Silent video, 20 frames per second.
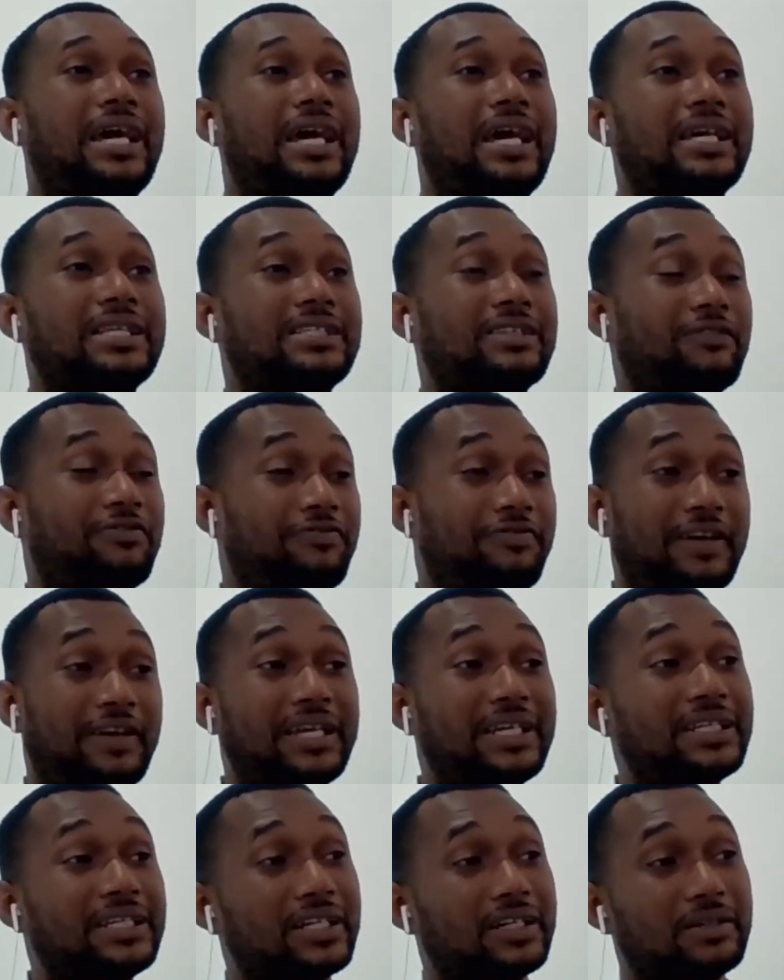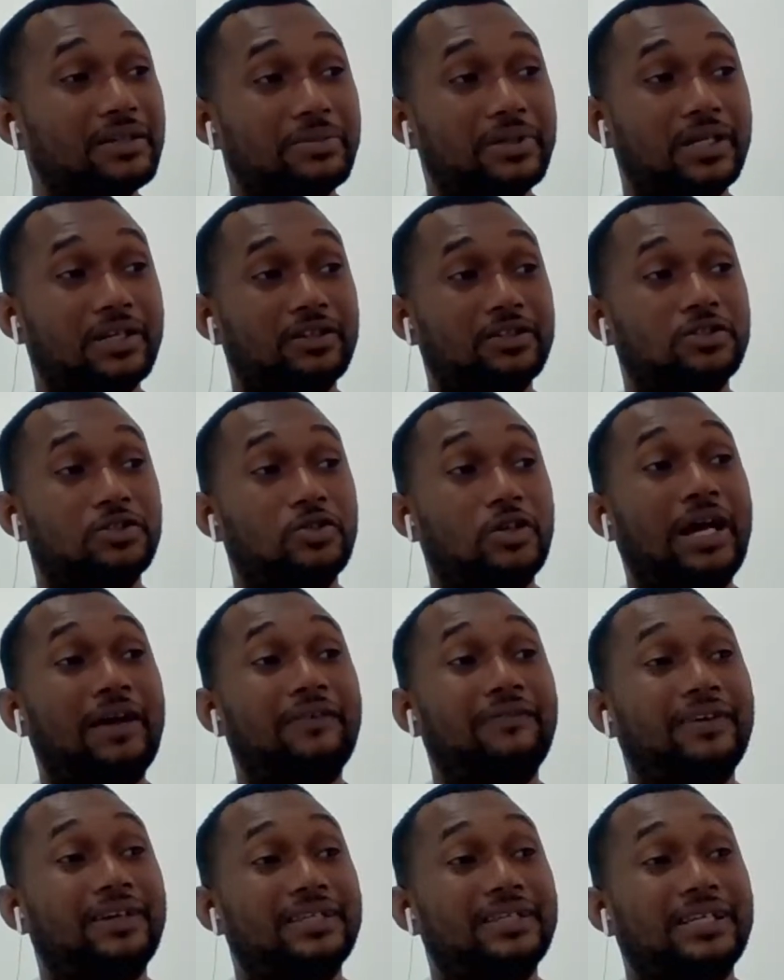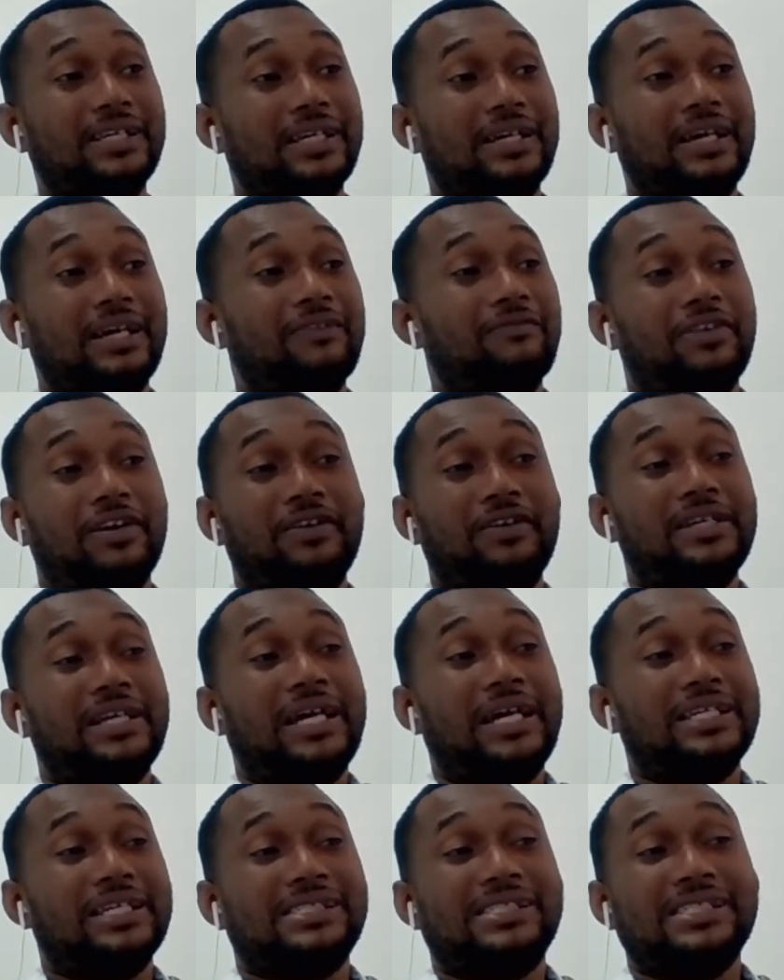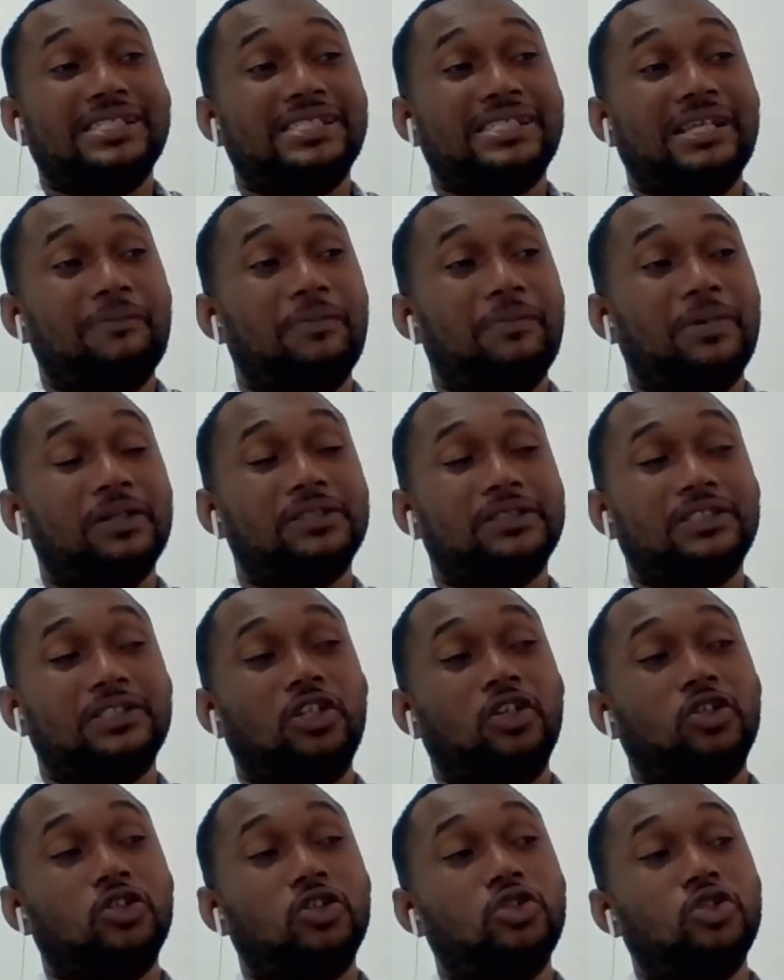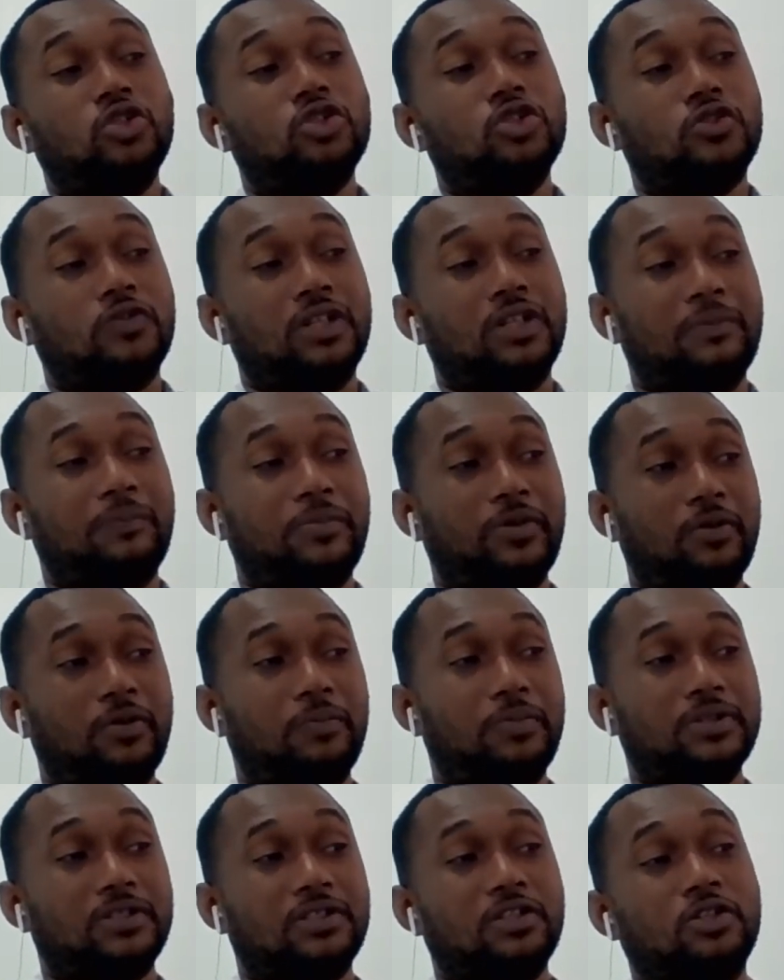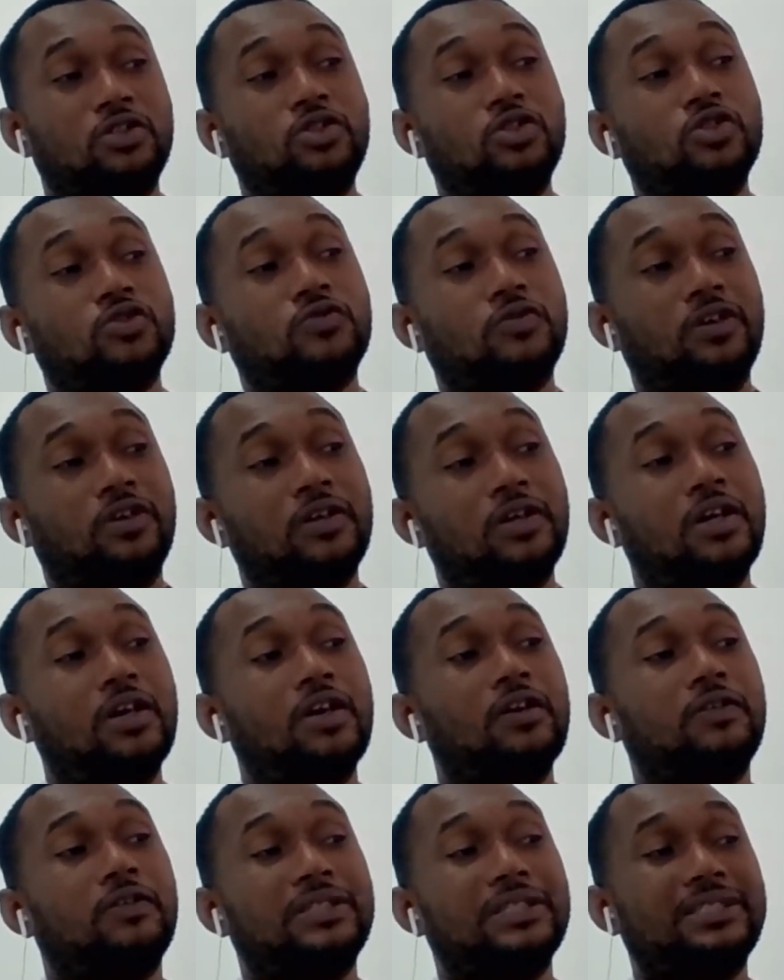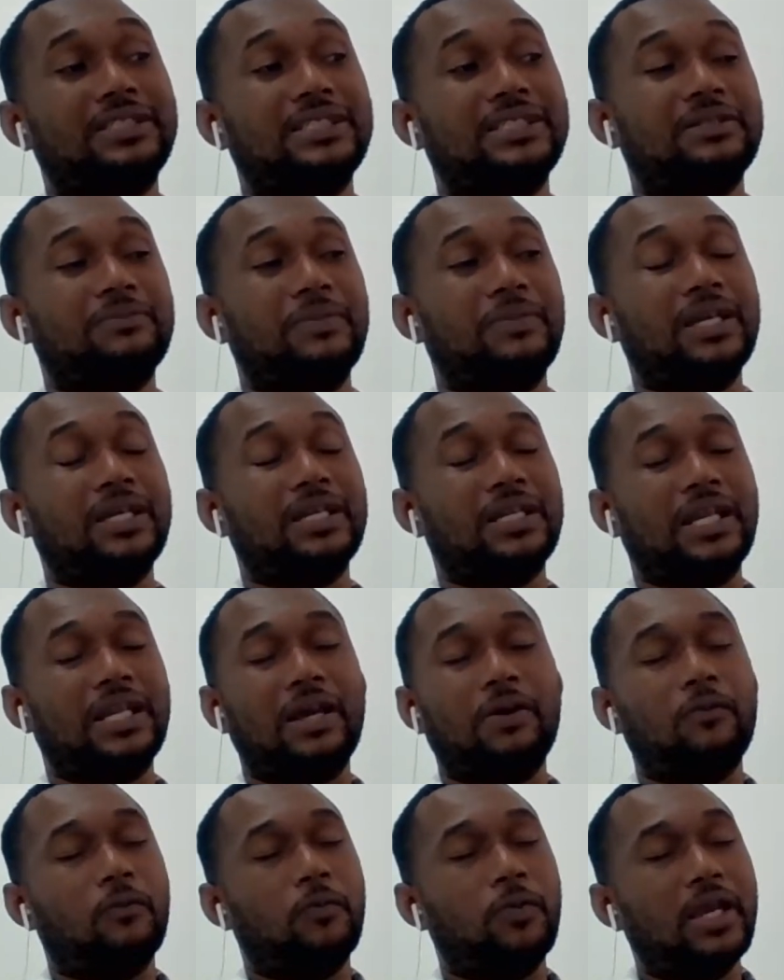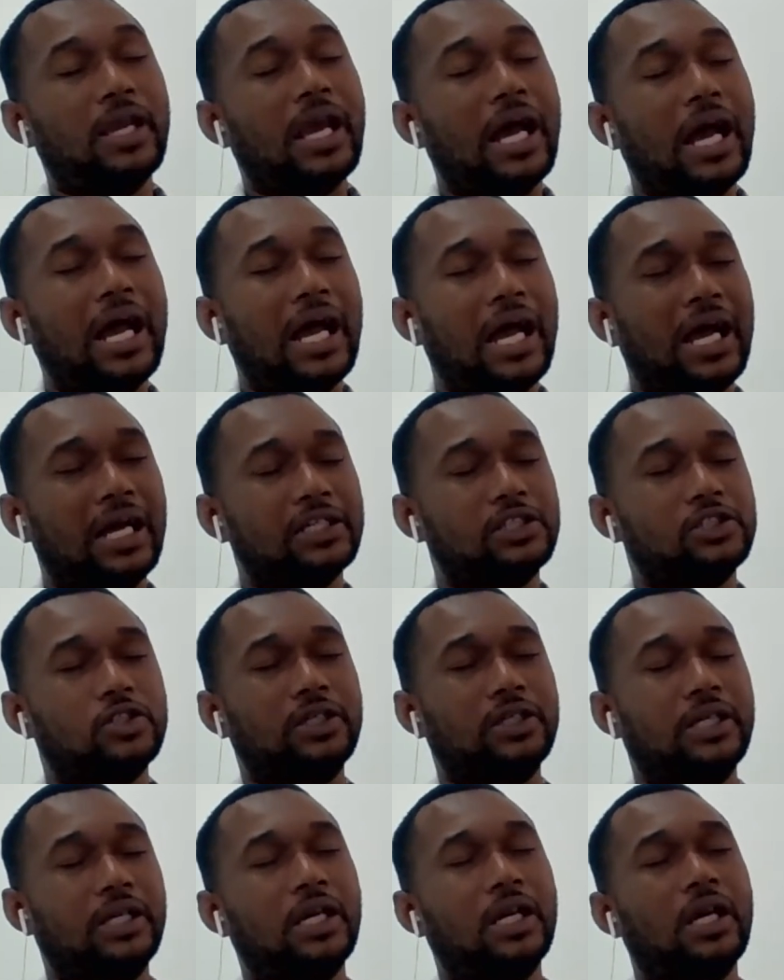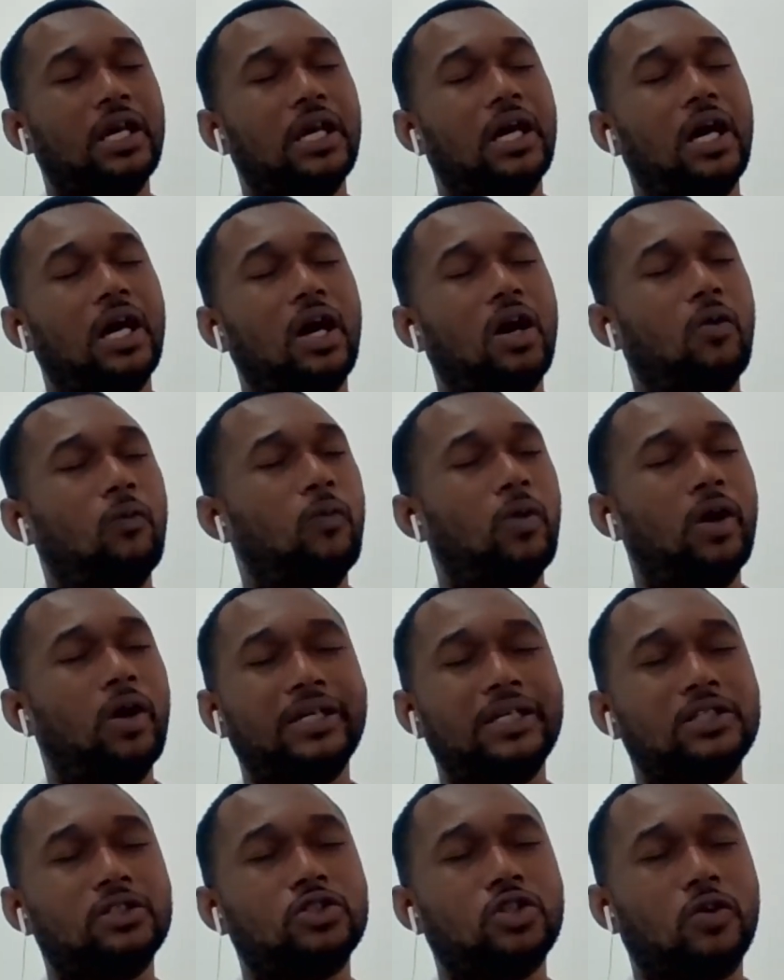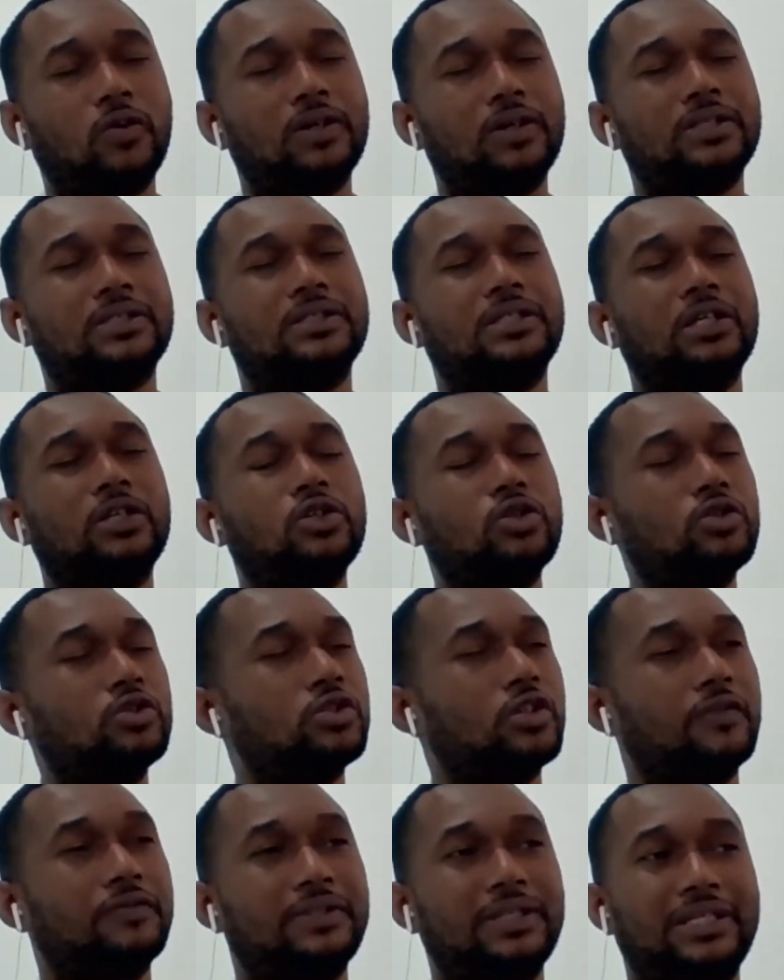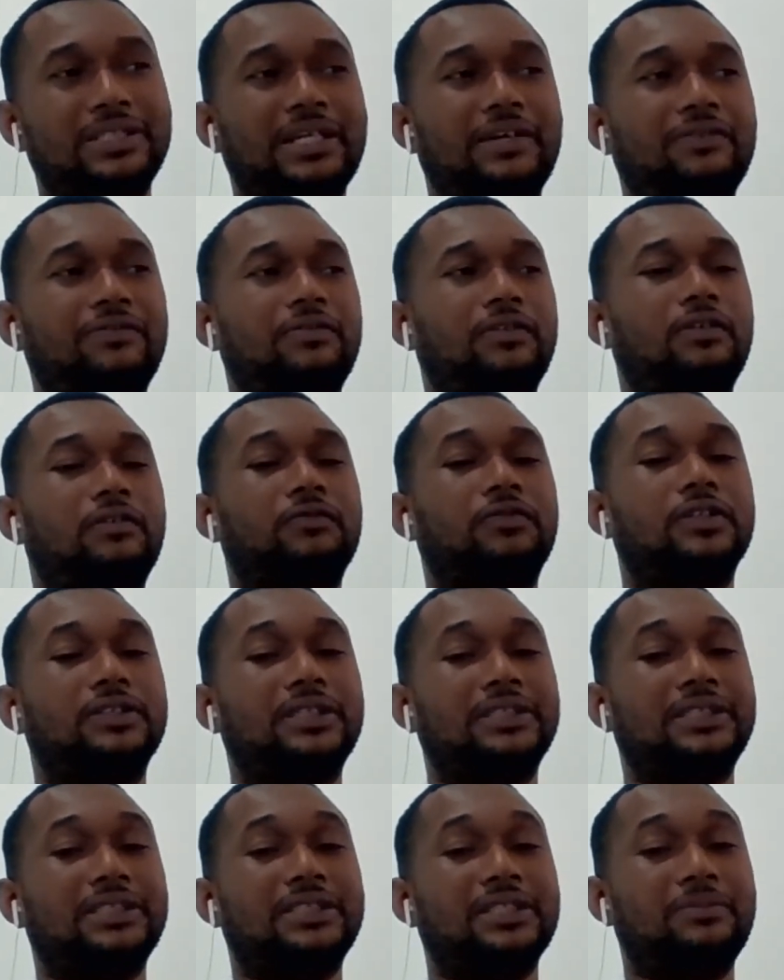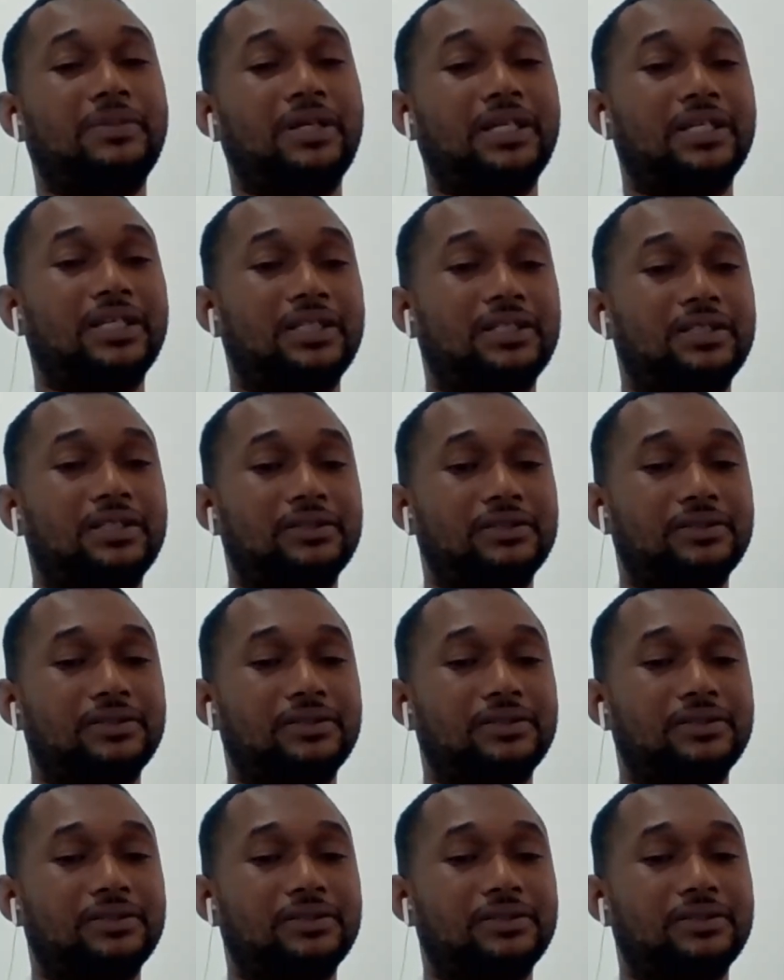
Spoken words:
it's a failure because you have a very nice system, but it's not used for the purpose, not used for decision making. And we are actually working towards the use of data for decision making.